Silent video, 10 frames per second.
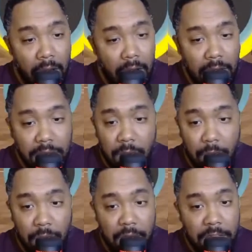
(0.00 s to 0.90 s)
So
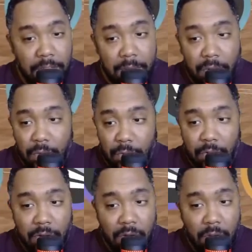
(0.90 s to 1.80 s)
this build, you can
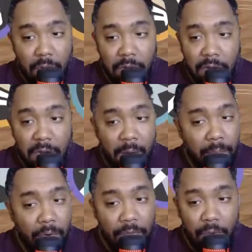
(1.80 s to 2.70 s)
go a number of
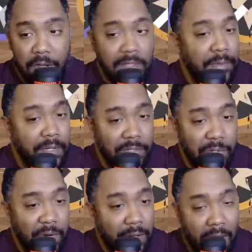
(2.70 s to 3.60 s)
ways because you're a
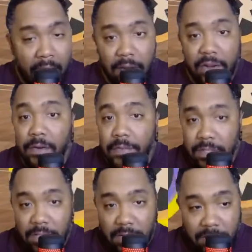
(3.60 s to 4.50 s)
lock, you're a
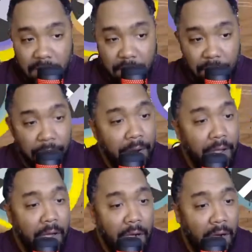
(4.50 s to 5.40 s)
facilitator.
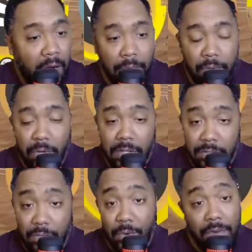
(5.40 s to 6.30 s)
You can
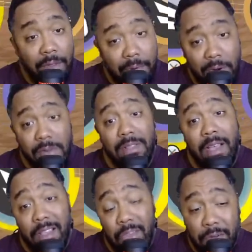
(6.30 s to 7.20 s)
score in the post and
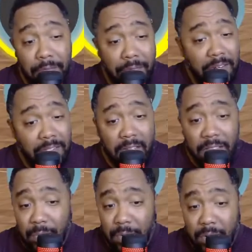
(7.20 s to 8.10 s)
finish at the
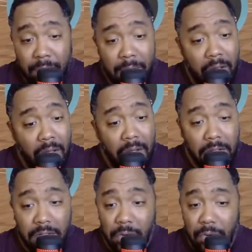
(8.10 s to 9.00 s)
rim. So
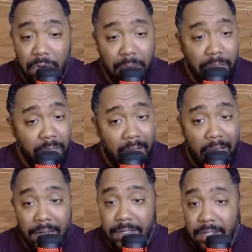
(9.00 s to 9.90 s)
you can
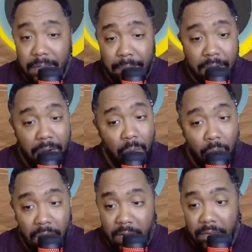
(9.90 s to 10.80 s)
honestly pick
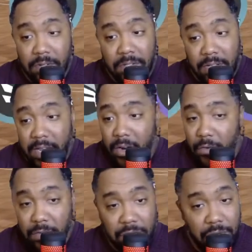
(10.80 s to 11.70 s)
whatever
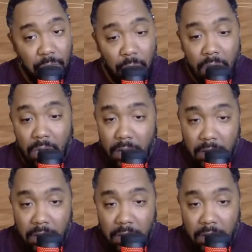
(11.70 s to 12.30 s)
takeovers you want.